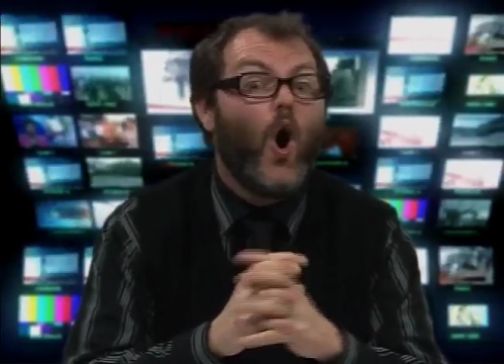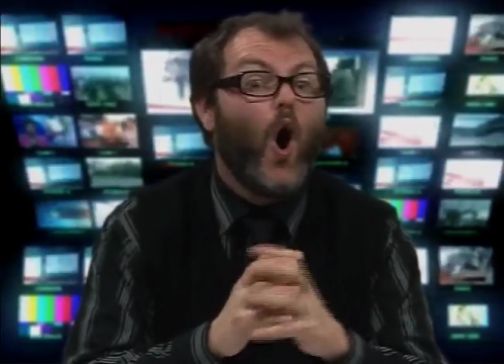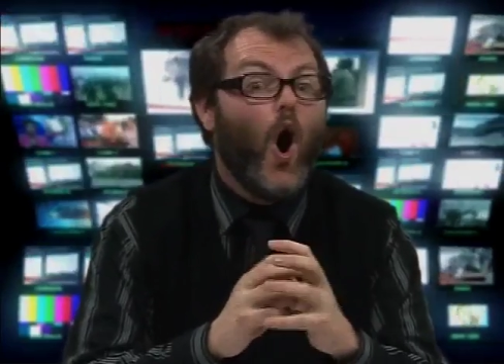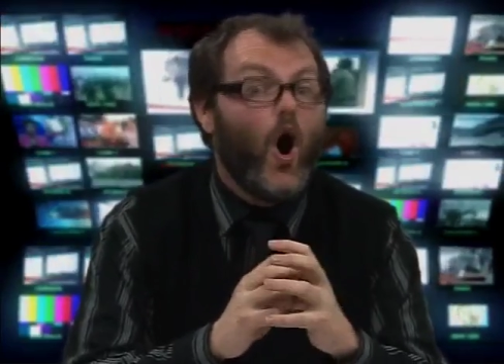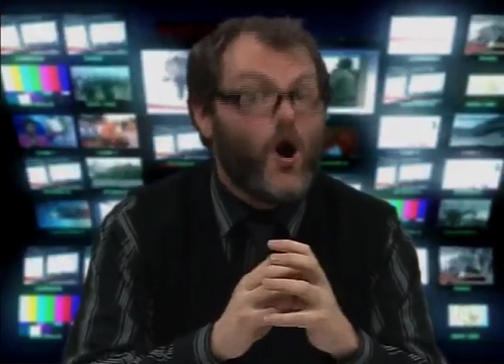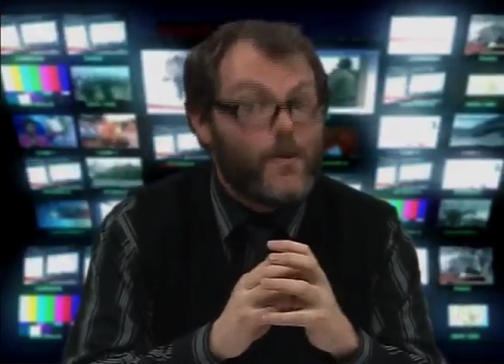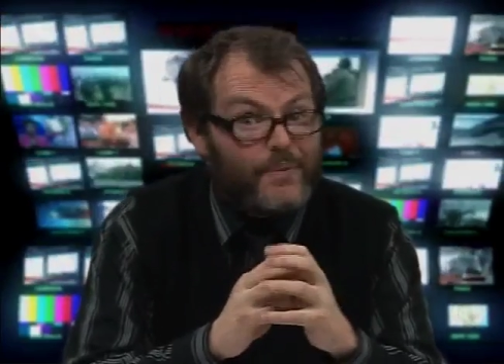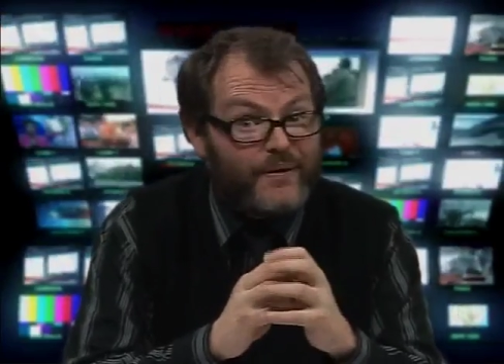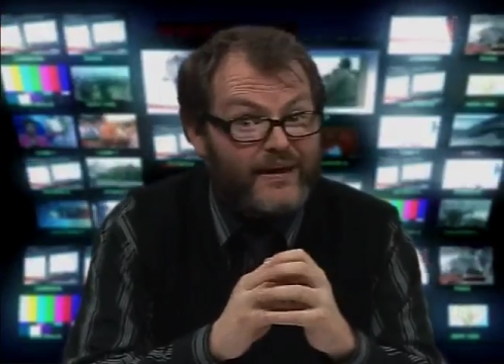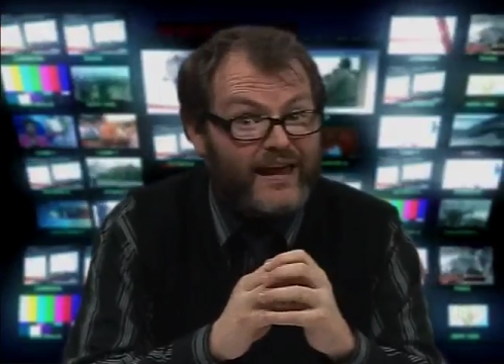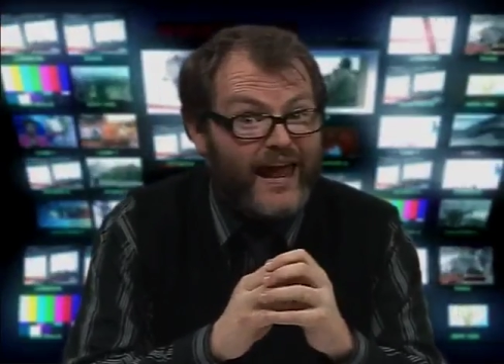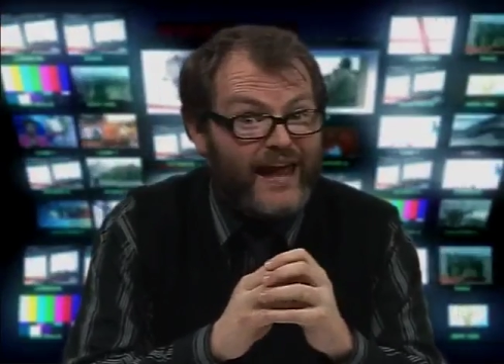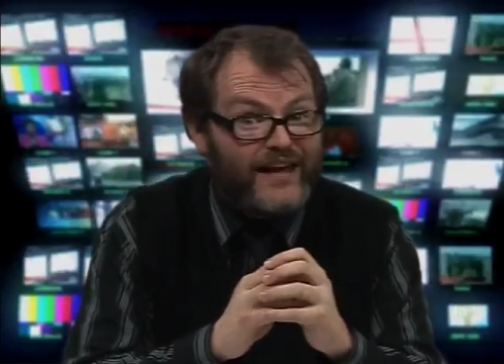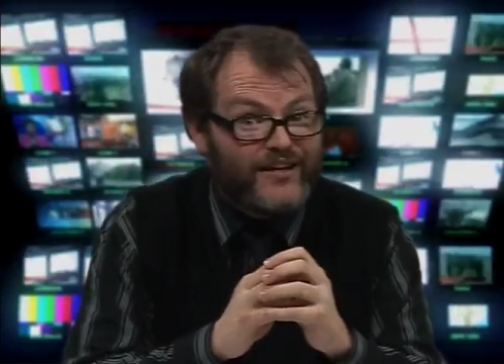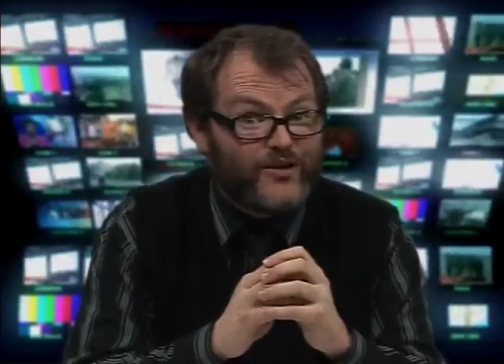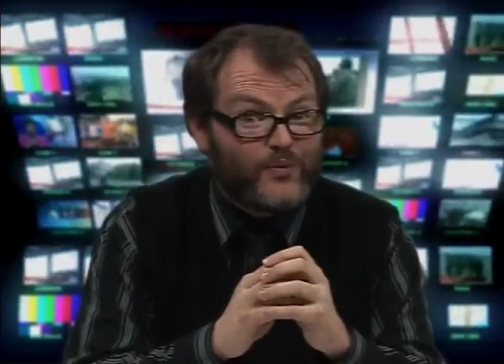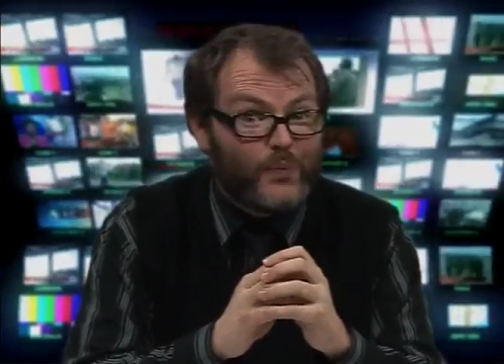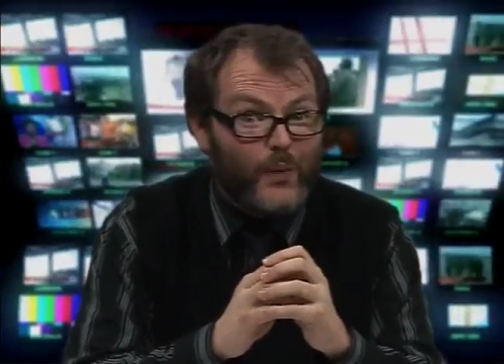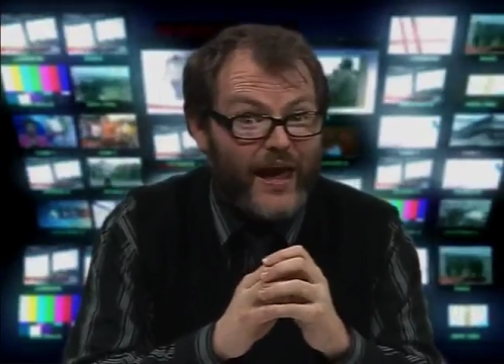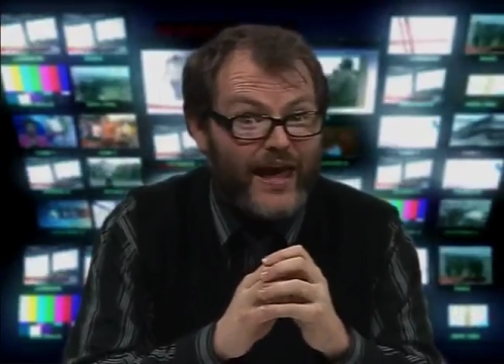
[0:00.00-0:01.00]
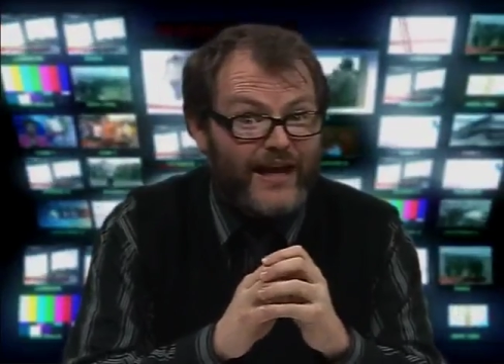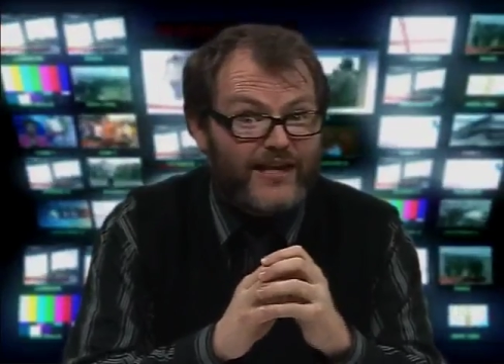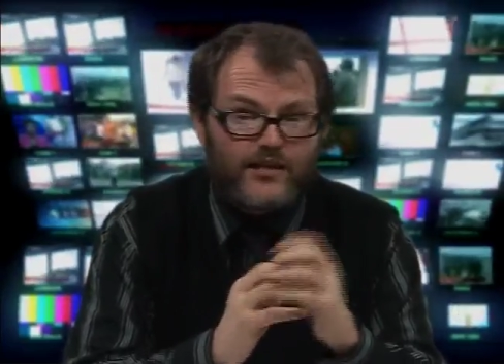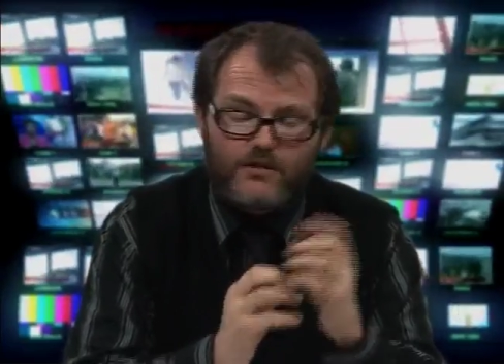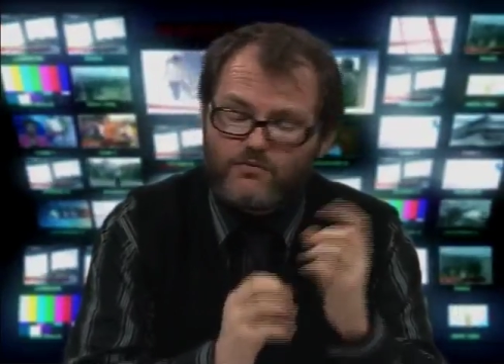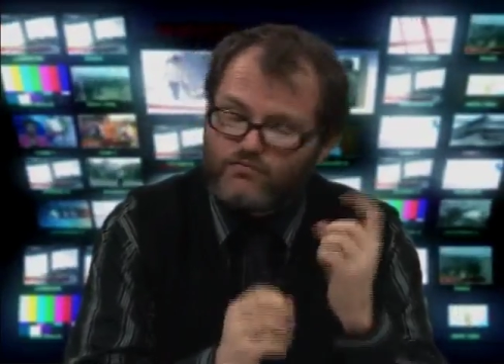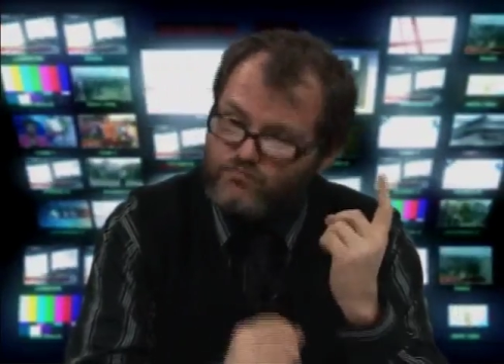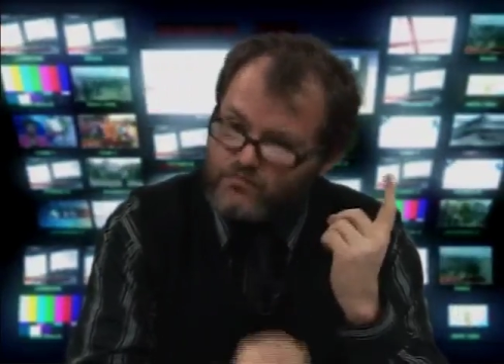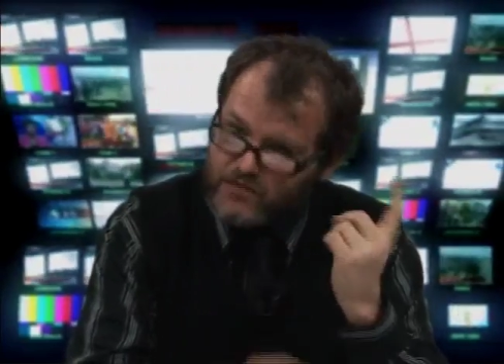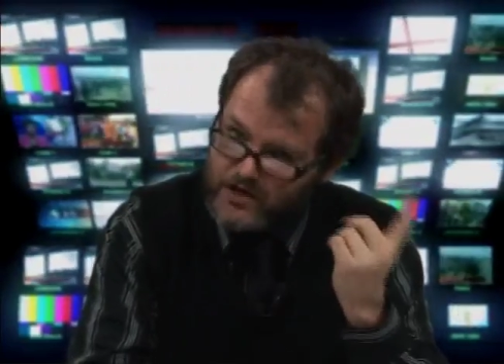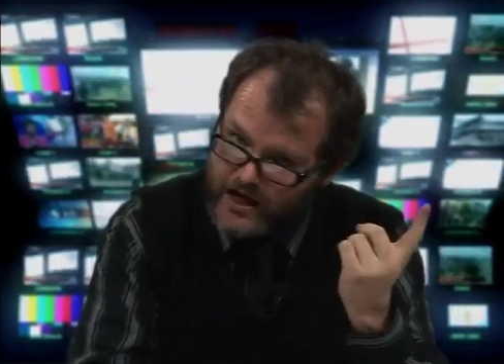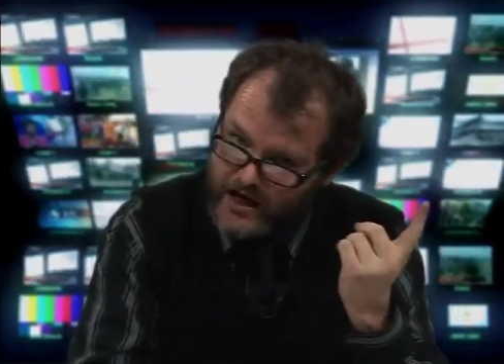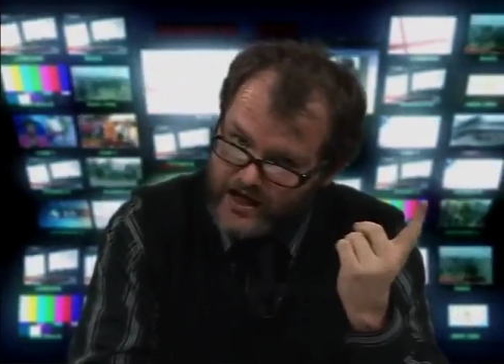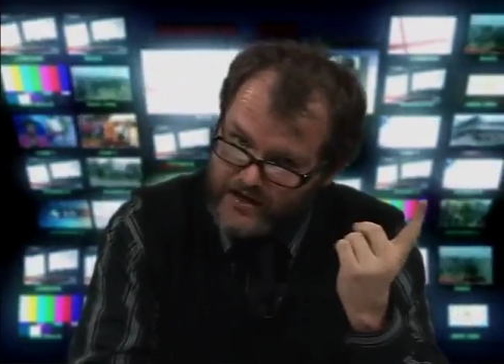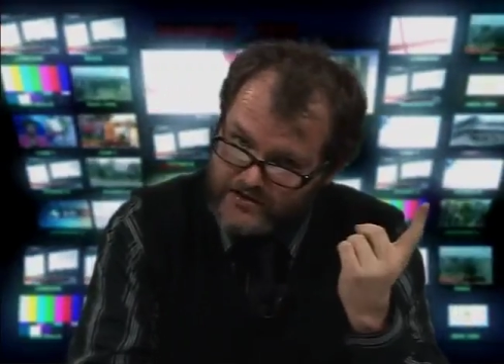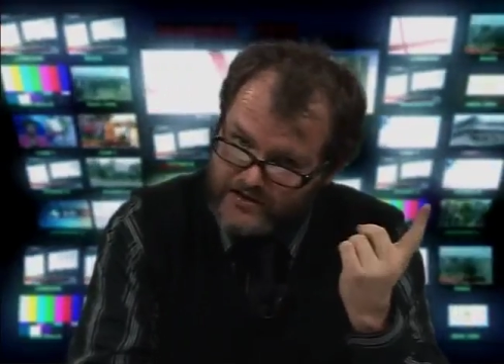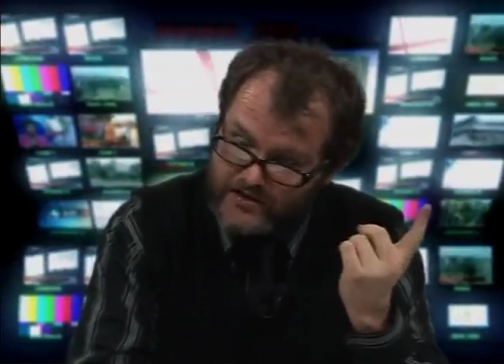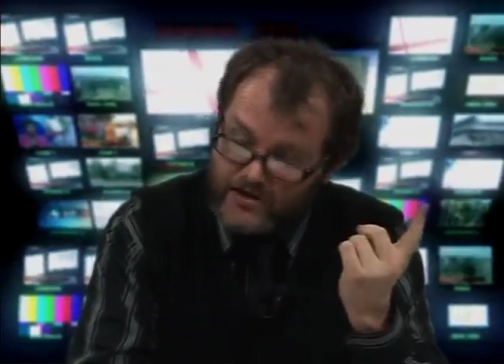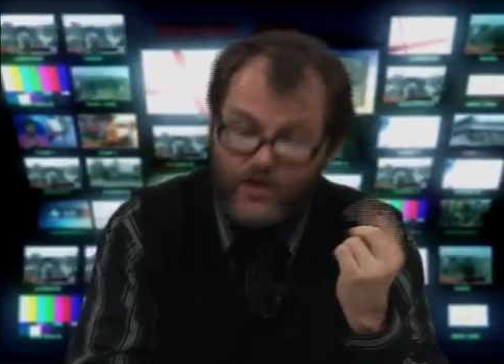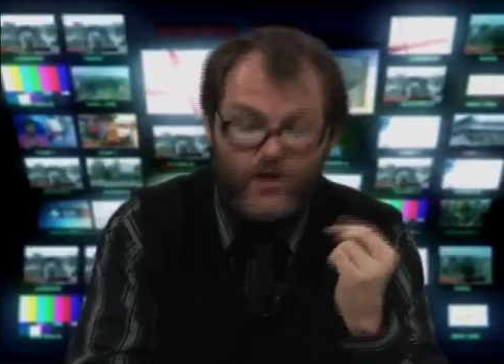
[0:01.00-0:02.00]
Open-handed whacks?
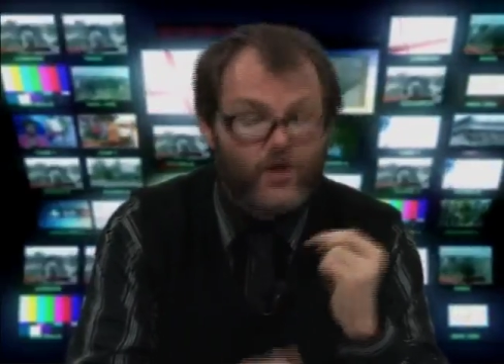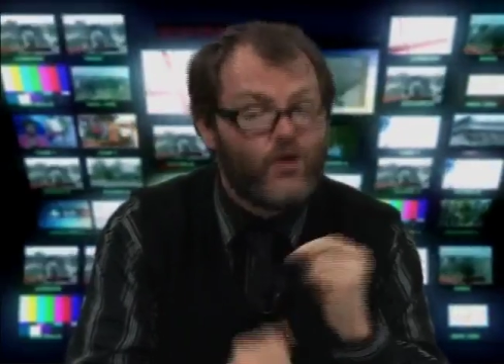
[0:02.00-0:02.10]
Yes.